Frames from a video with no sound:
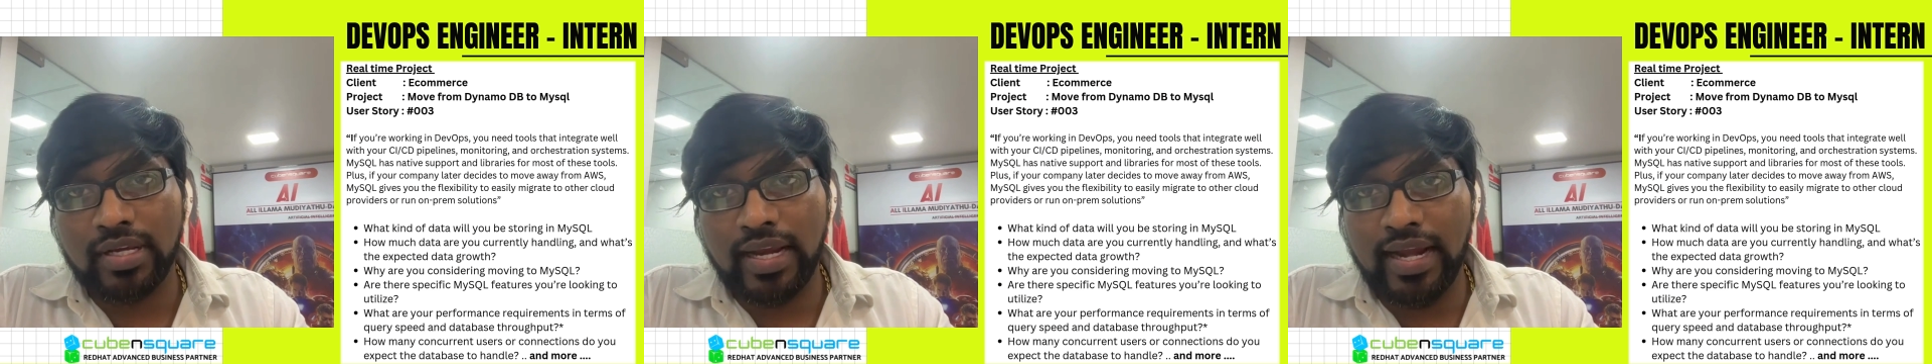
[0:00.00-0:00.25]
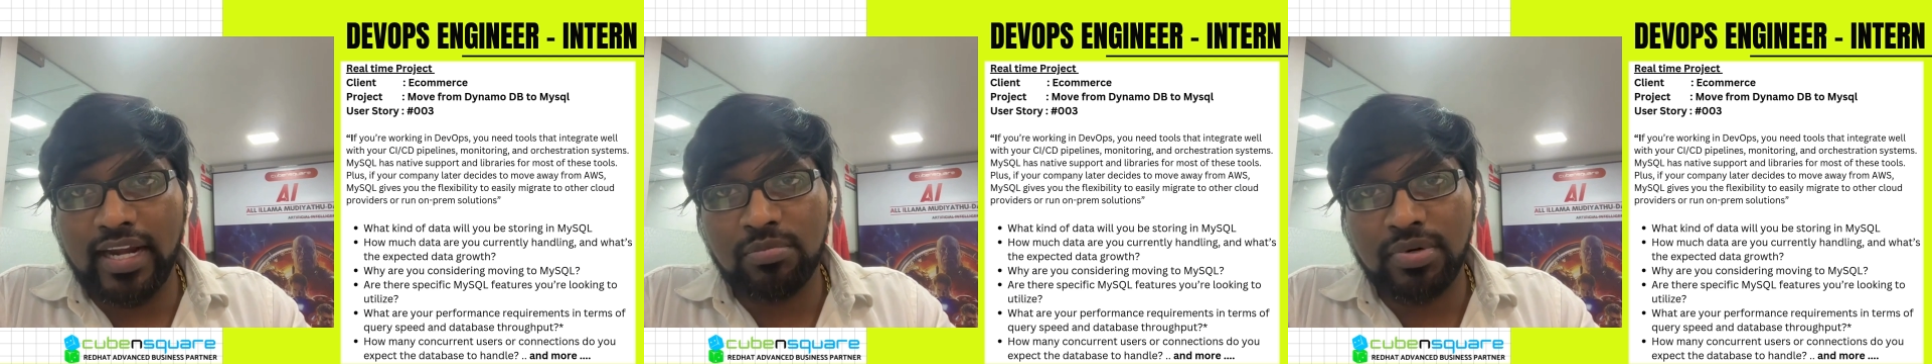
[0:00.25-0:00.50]

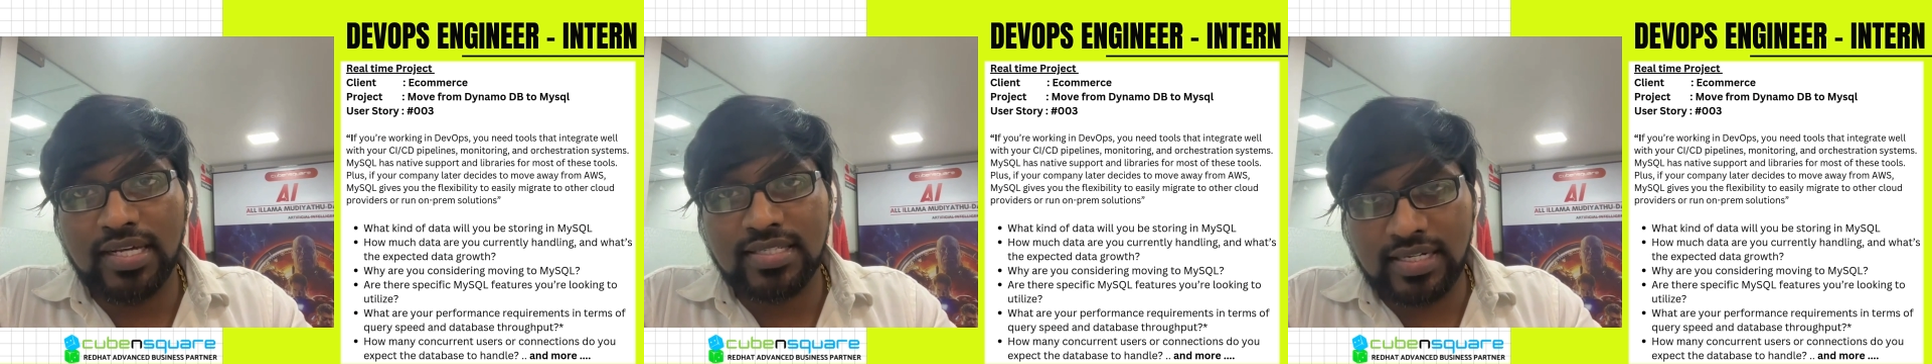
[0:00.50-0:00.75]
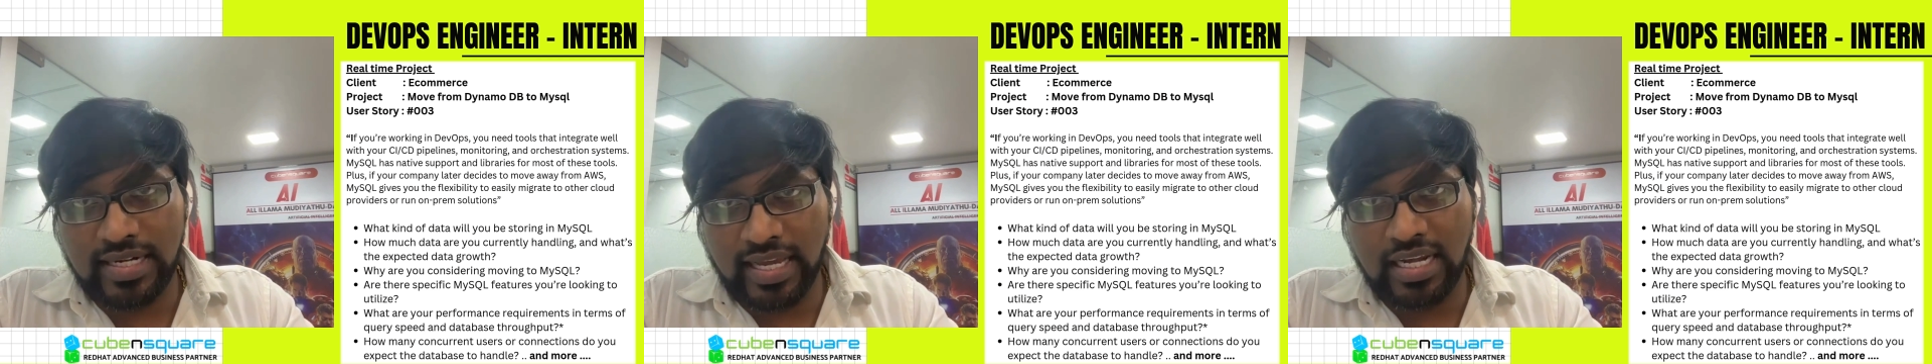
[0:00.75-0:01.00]

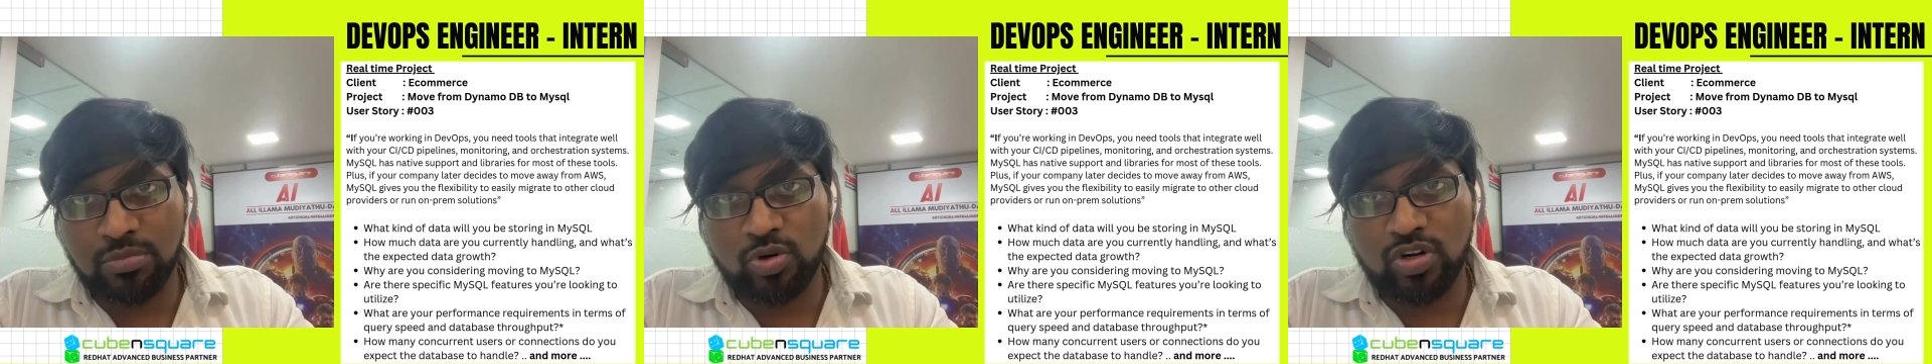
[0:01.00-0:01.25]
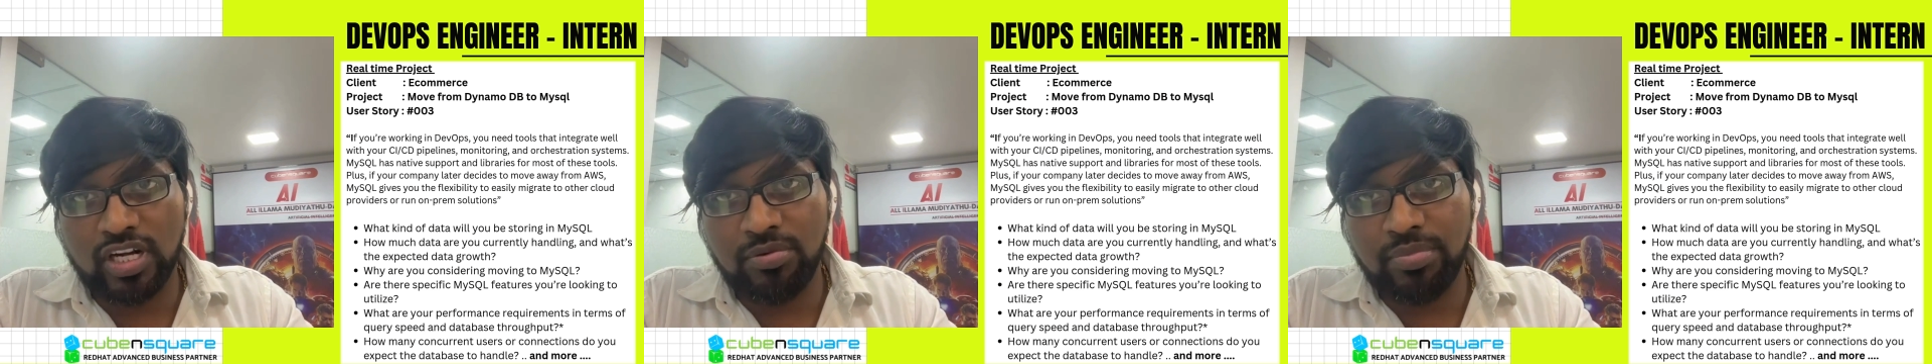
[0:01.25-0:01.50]
AWS
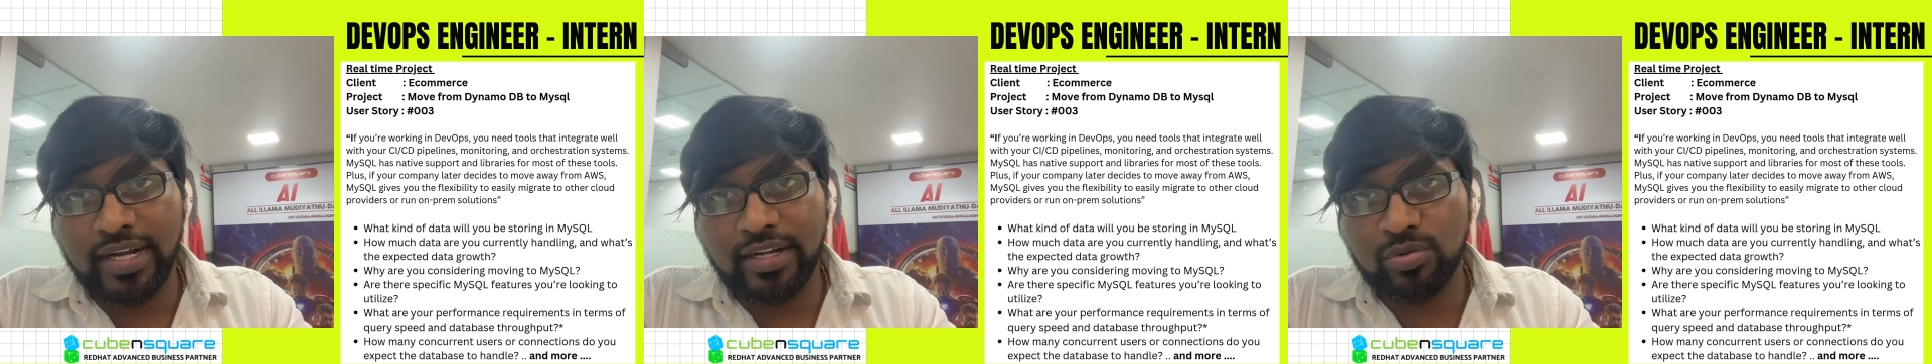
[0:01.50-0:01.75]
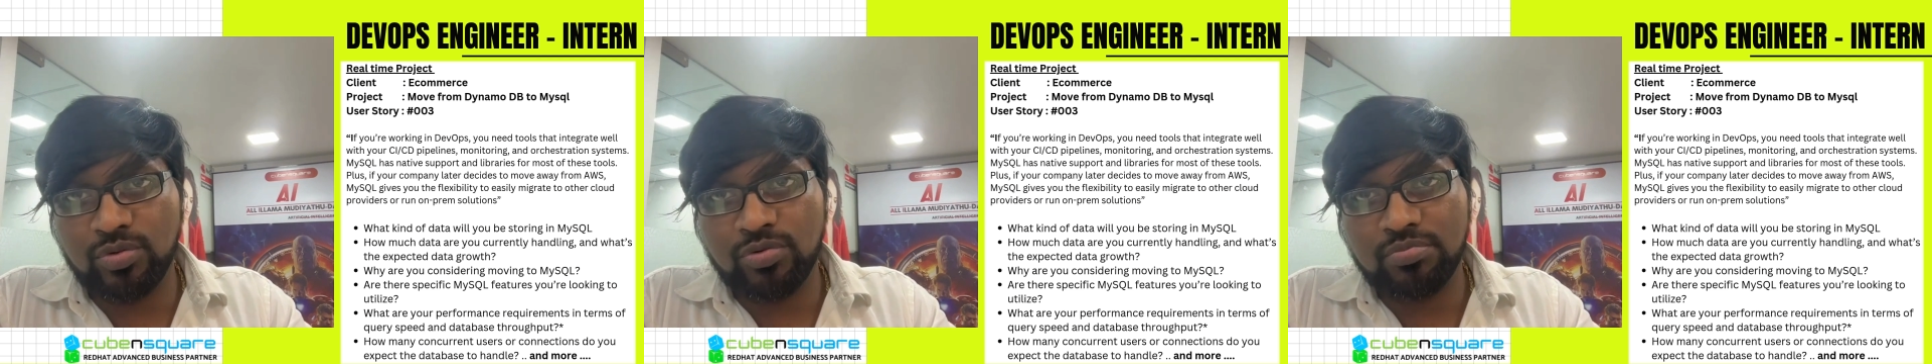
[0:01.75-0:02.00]
DynamoDB
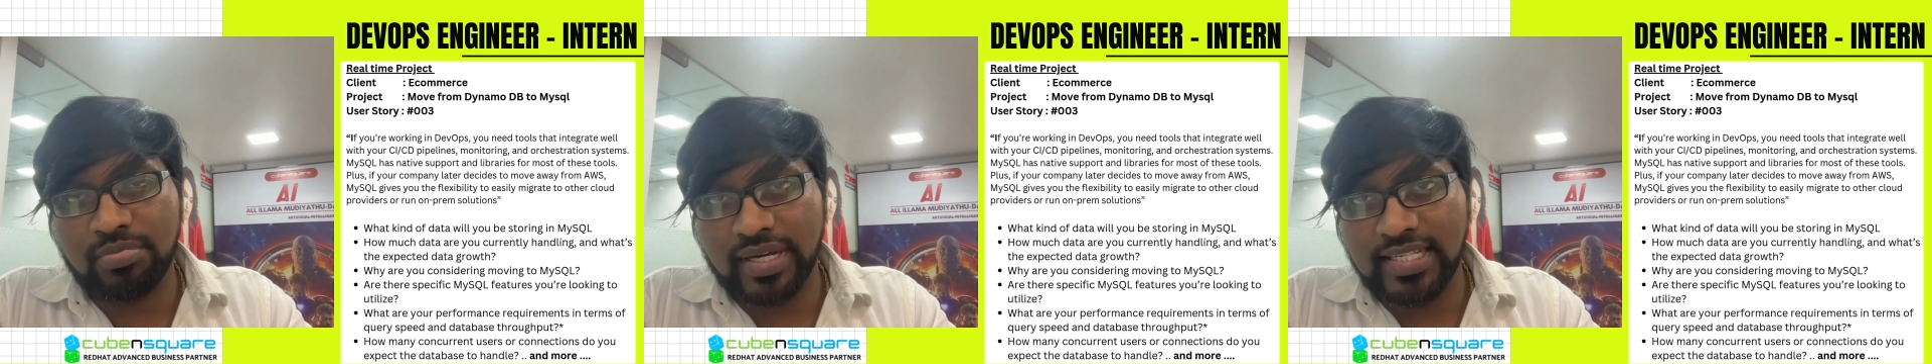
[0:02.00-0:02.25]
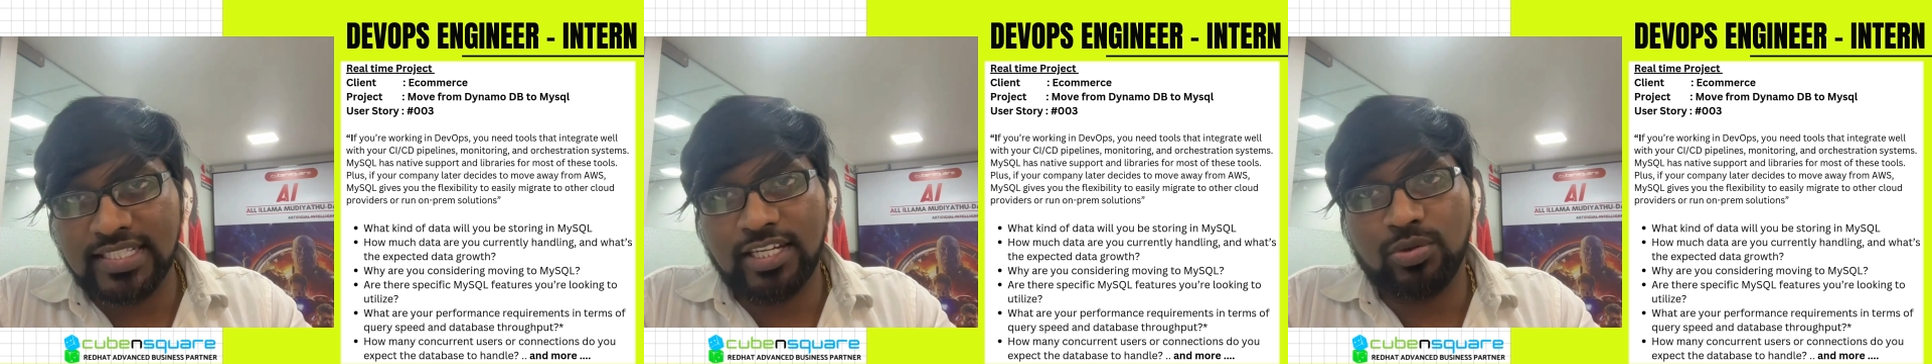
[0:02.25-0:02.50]
to
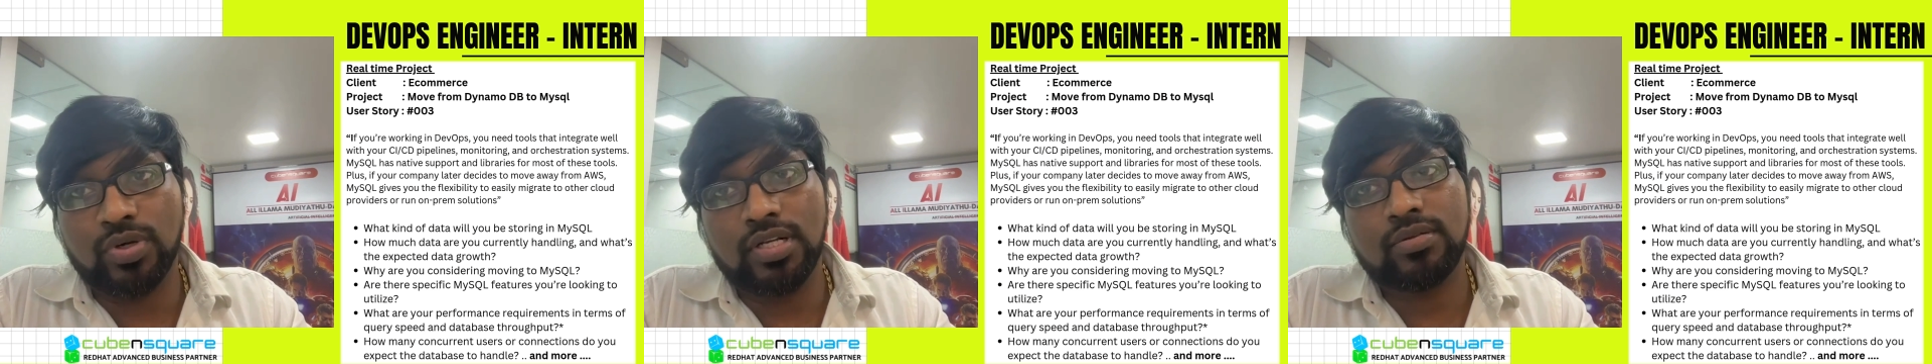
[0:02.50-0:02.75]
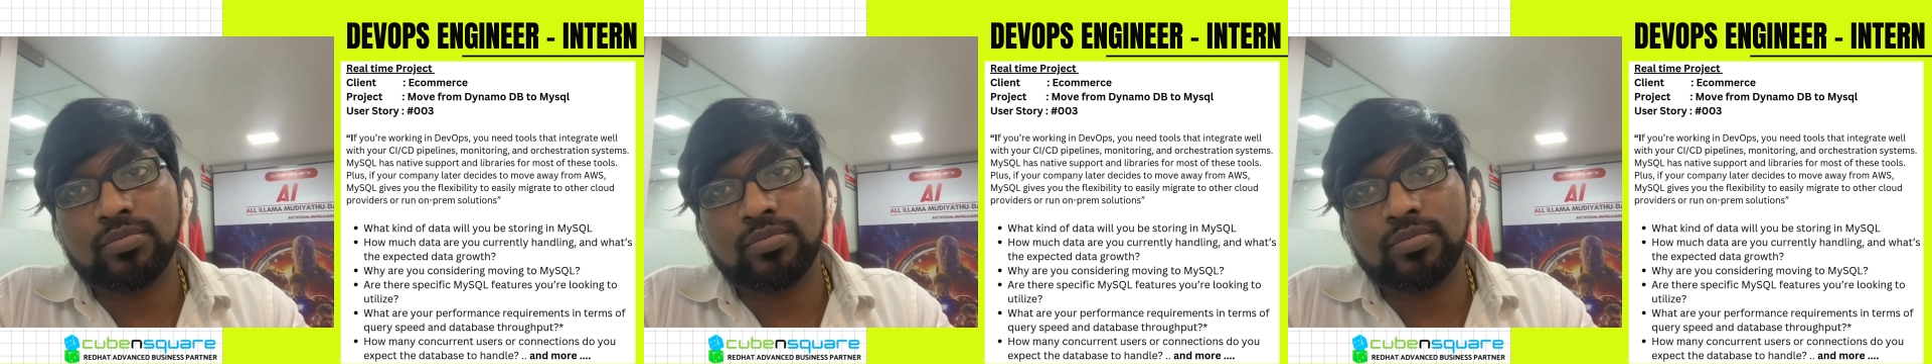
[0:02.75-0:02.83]
MySQL.